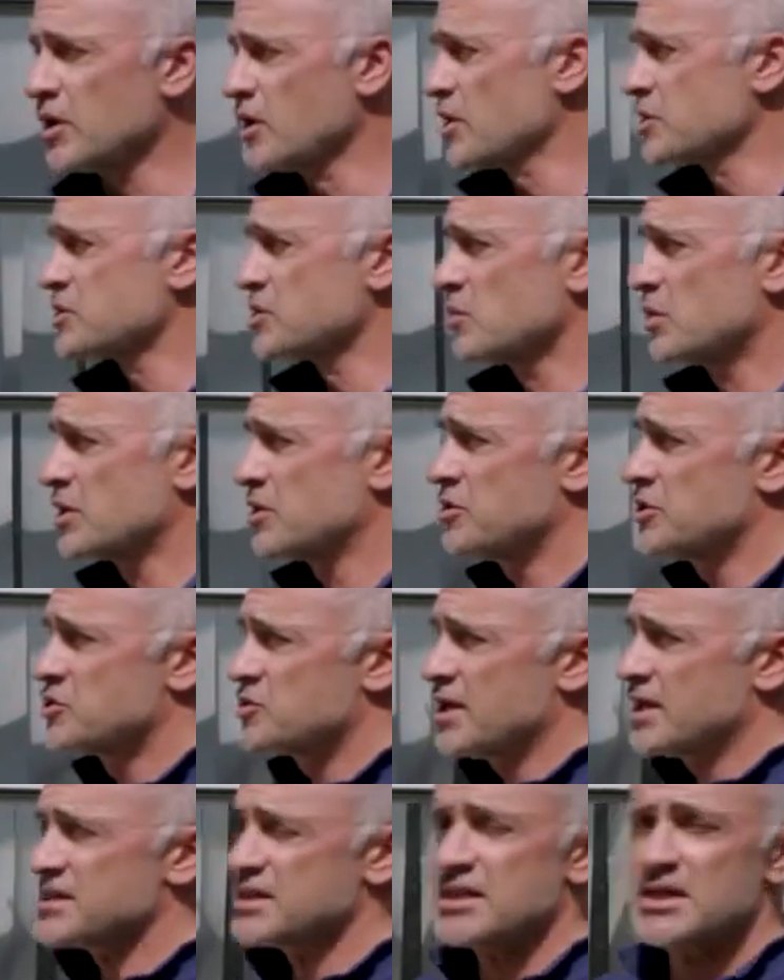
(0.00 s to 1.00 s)
also want to
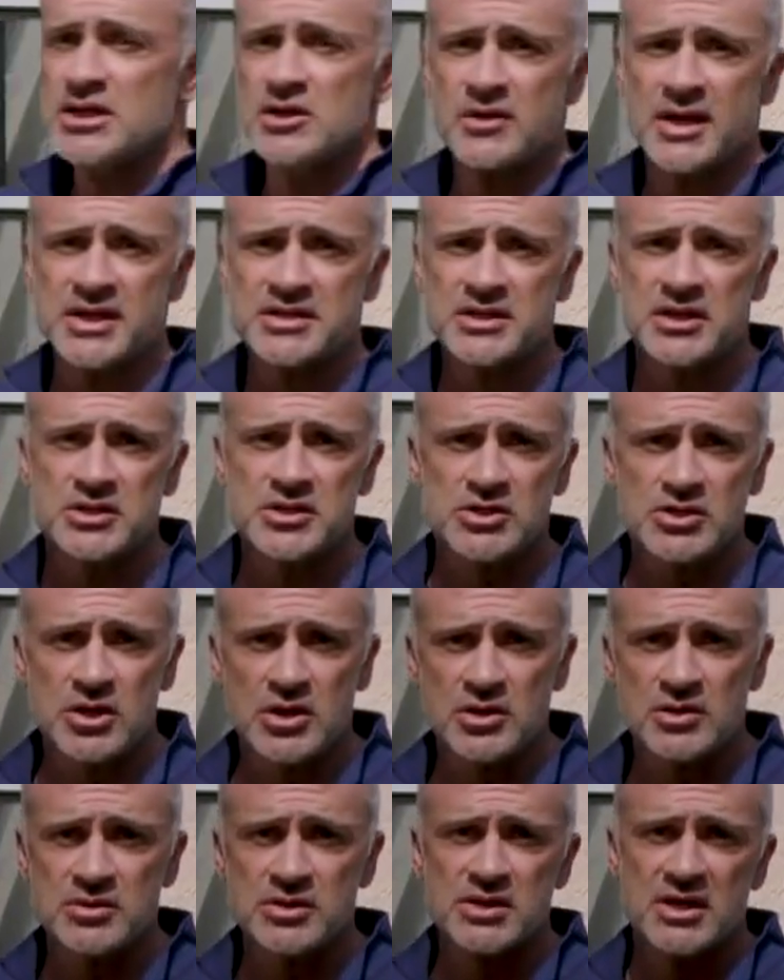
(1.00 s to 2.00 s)
address egress
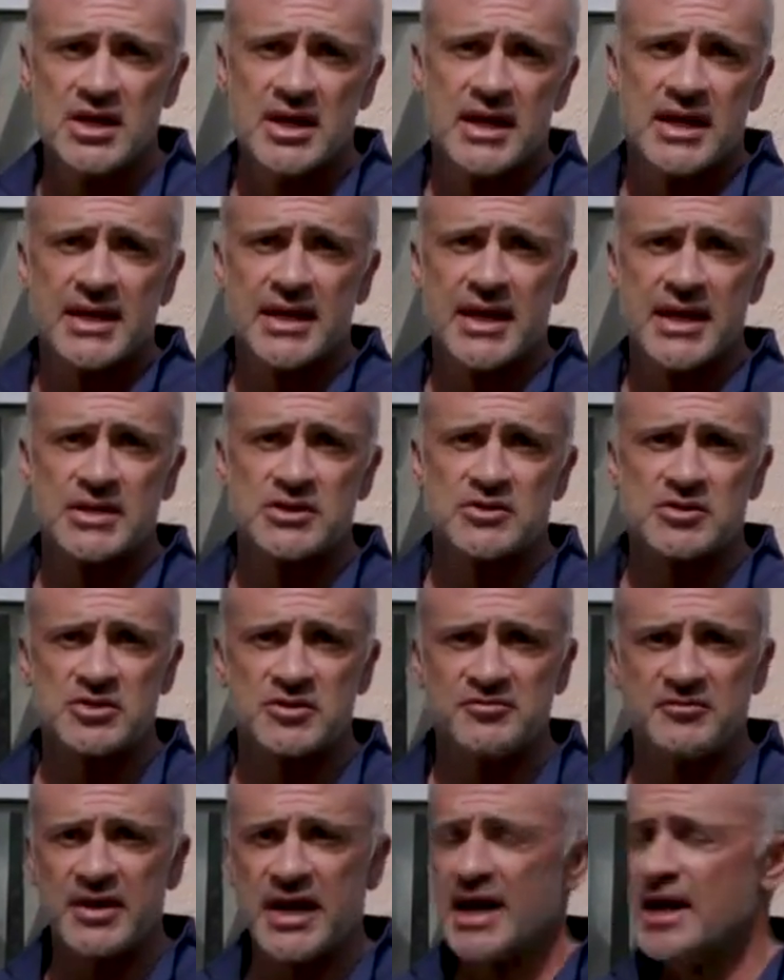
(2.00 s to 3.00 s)
concerns in case there's
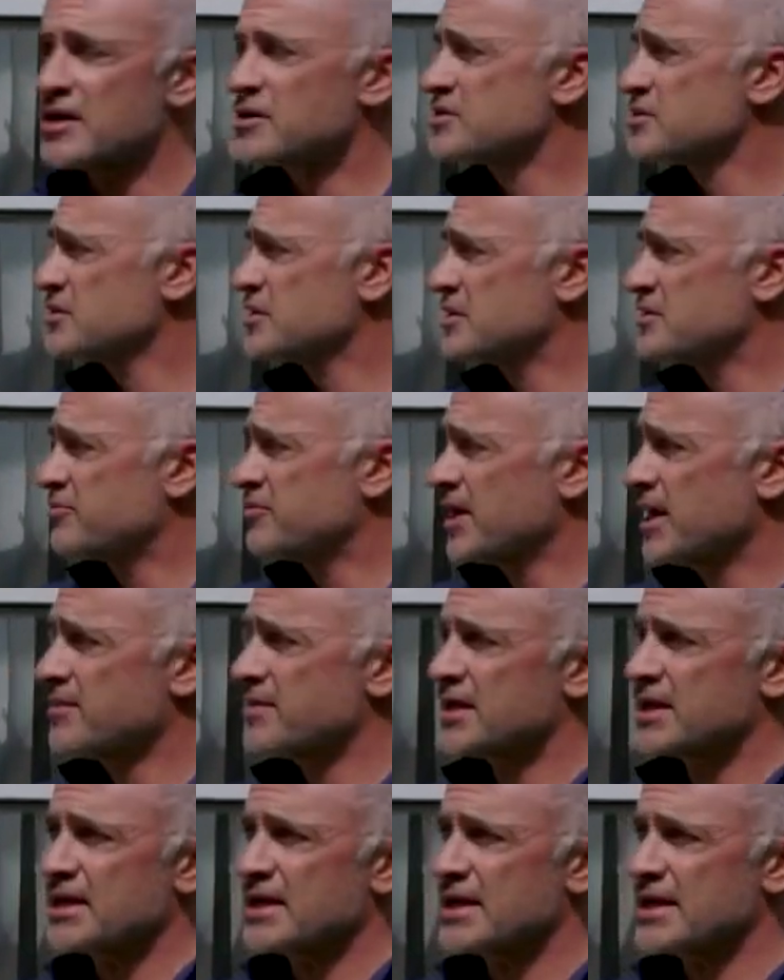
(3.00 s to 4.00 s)
a fire so that the
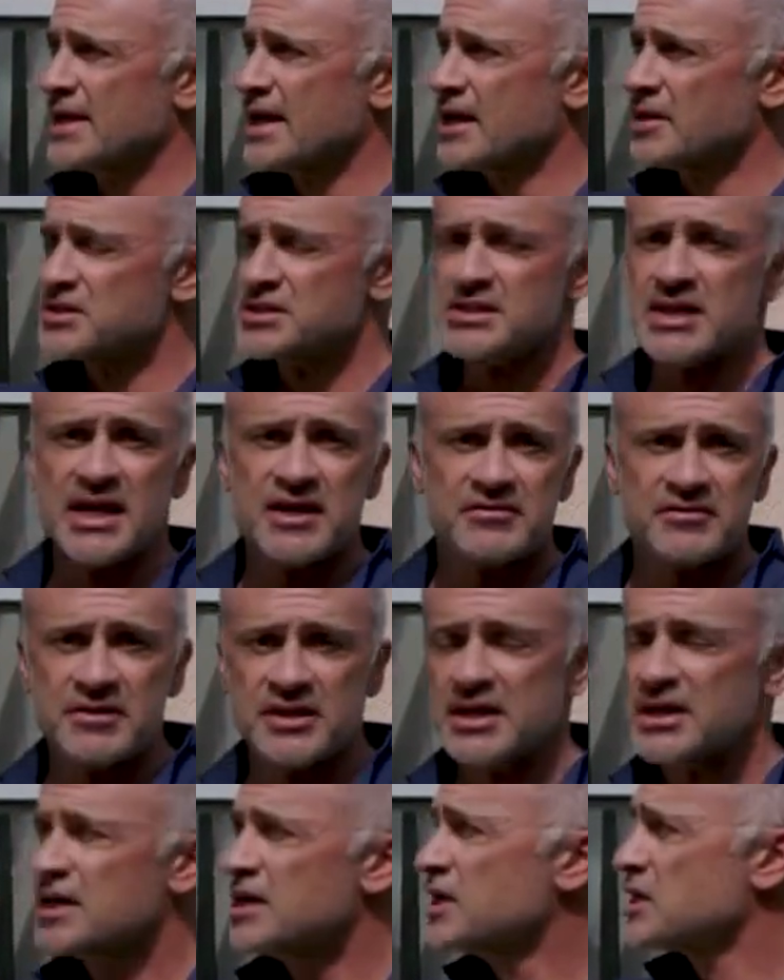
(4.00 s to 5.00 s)
family can get out
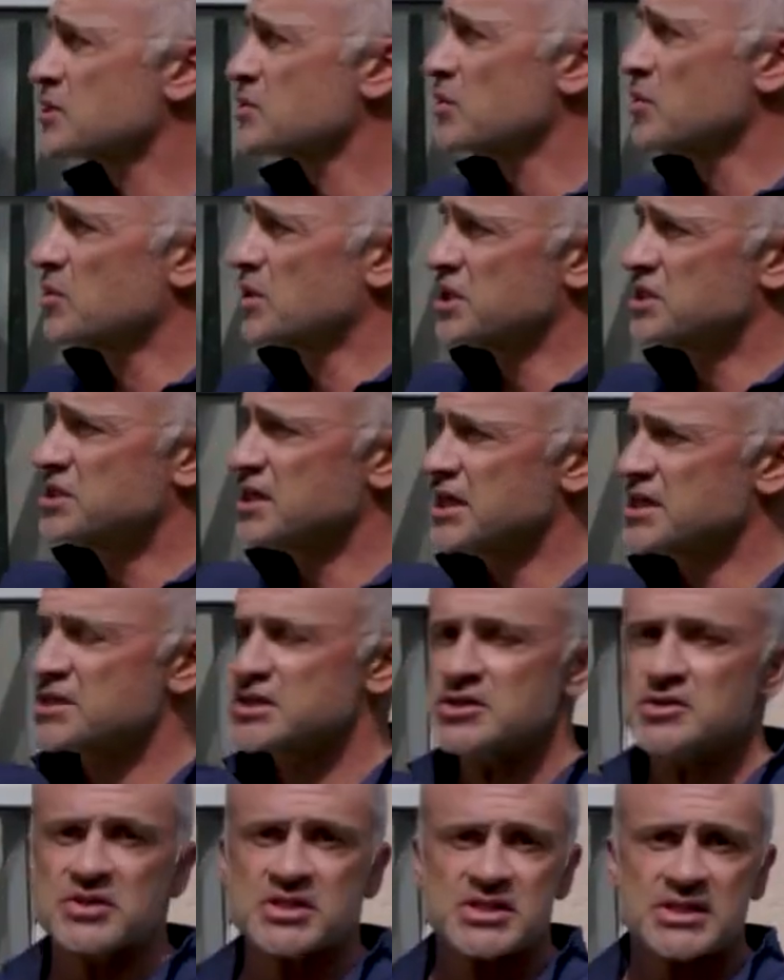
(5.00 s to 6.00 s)
safely. So we want to change
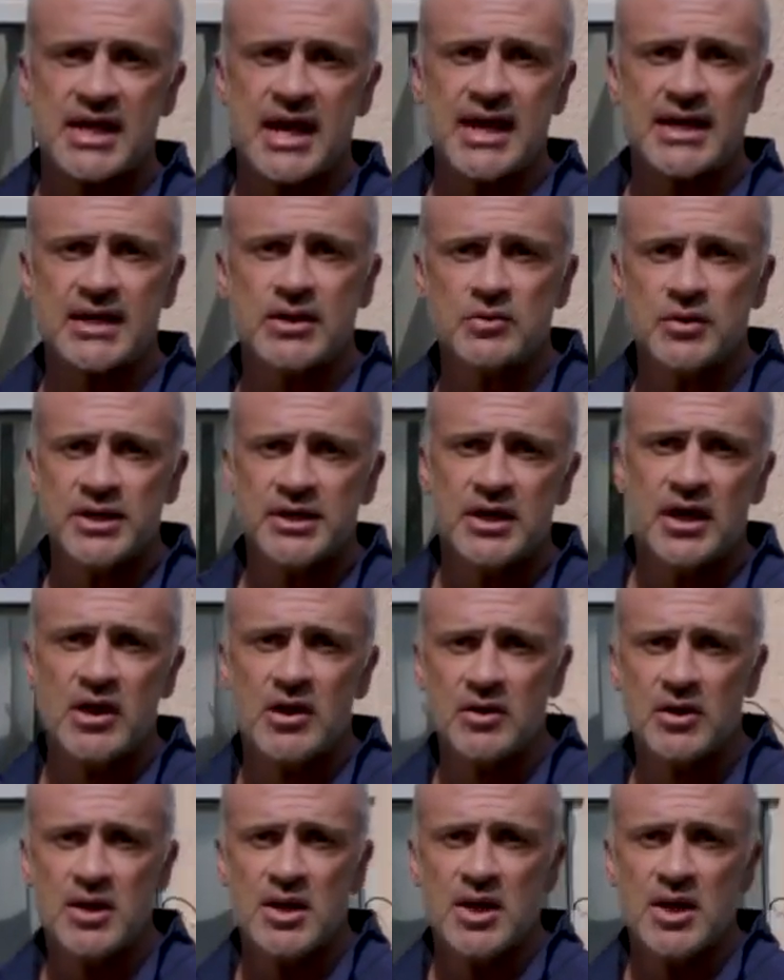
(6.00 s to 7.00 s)
it to a sliding window.